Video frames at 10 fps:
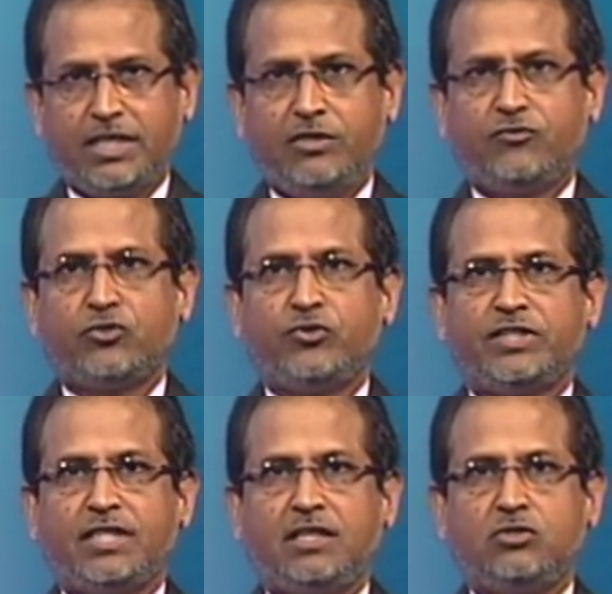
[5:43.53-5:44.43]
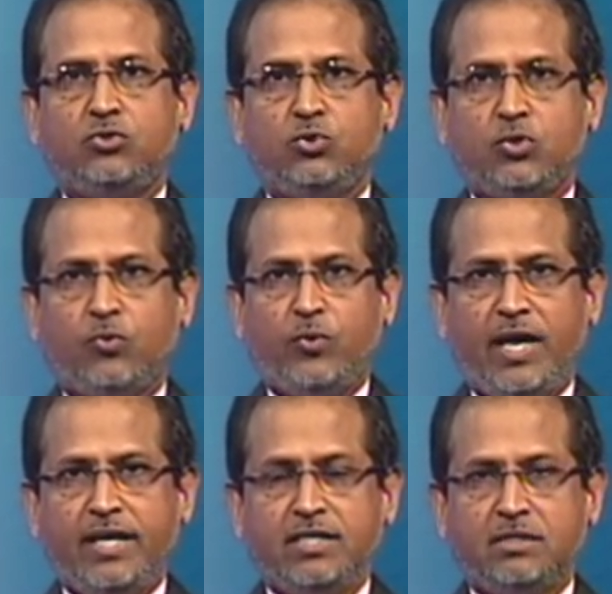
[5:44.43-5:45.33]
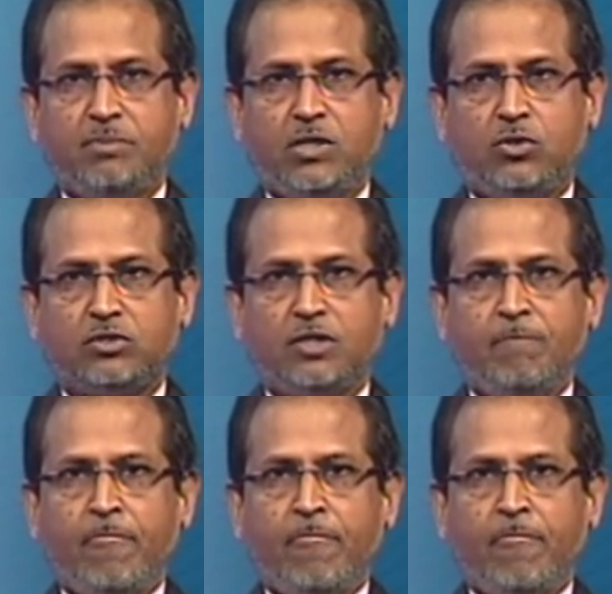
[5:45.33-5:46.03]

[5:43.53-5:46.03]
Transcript: Interest rates are due to rise because